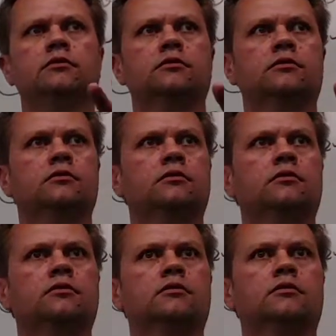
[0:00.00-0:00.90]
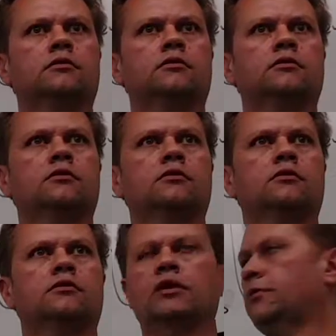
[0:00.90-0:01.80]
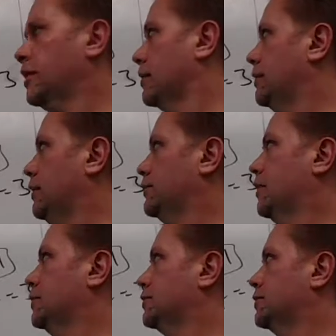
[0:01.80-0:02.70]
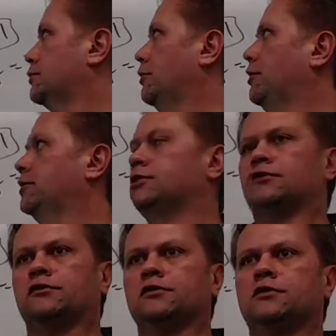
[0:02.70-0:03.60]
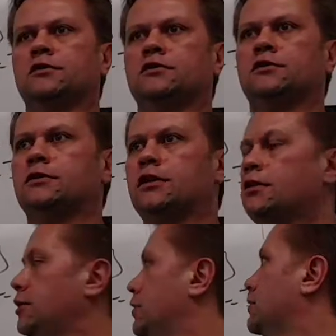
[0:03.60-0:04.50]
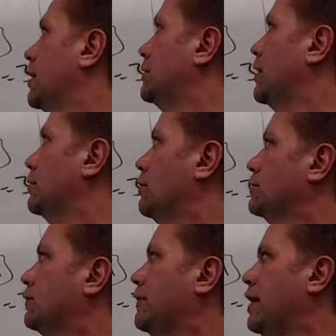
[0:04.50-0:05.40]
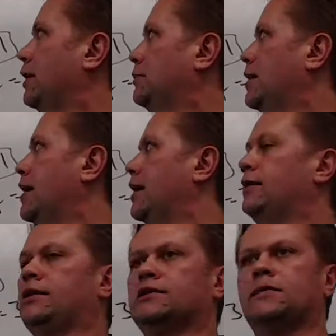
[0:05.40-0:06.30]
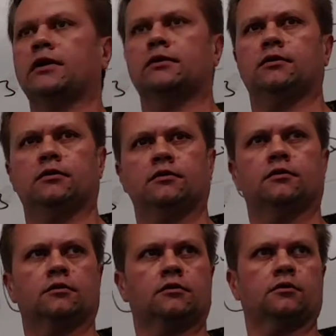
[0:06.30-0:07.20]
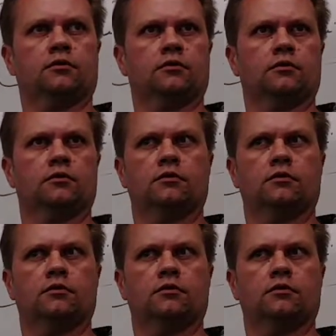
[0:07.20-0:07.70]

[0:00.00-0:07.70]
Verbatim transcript: Yeah. And we got these, right? It's just squaring the differences, and then you just got to take those divided by the expected. Yeah.